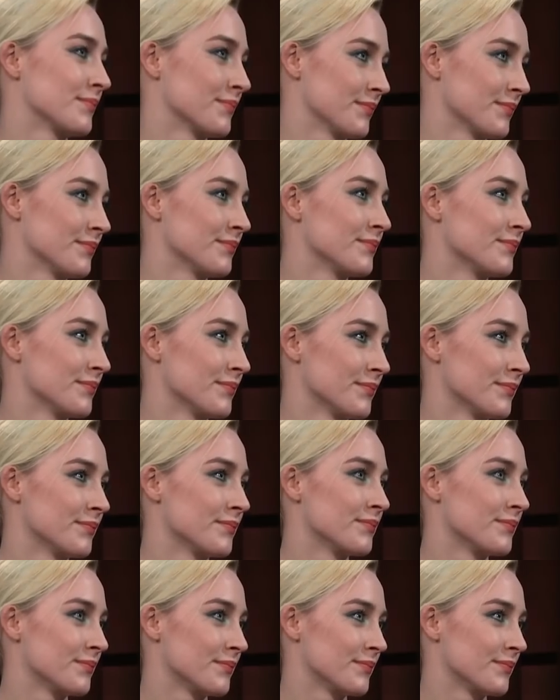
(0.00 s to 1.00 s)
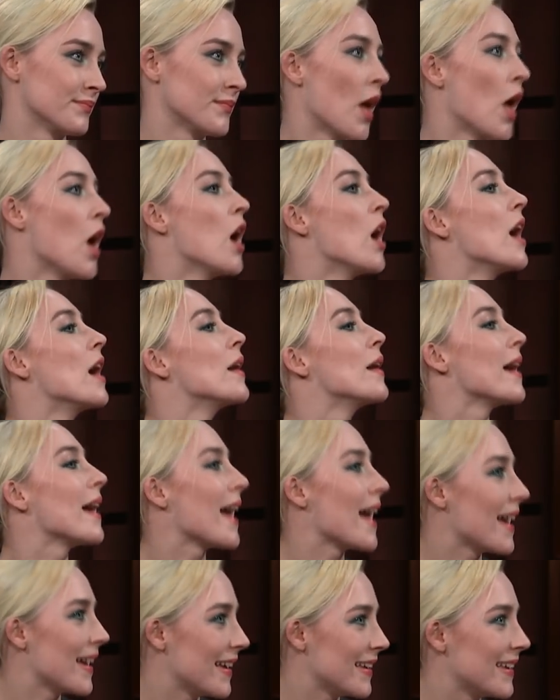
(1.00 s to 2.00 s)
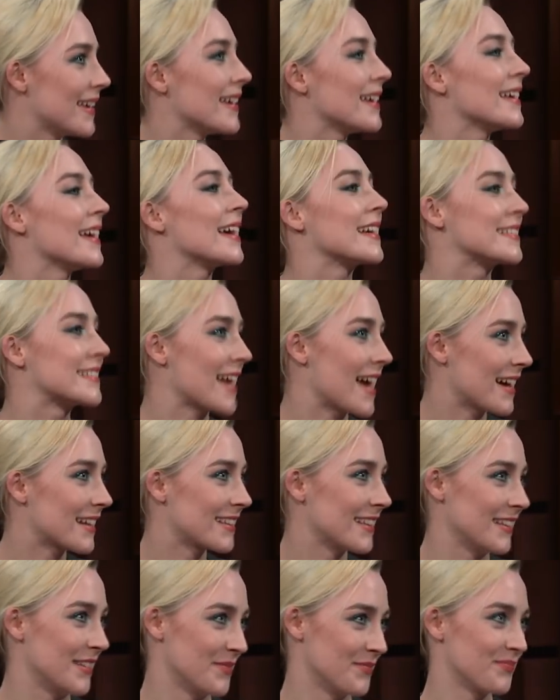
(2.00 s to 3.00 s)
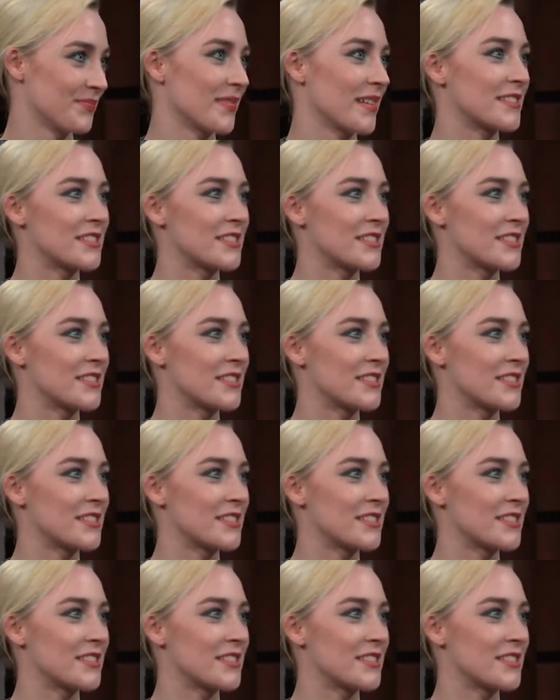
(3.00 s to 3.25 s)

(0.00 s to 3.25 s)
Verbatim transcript: movies you're waiting for the explosion or the big event exactly. or something like that.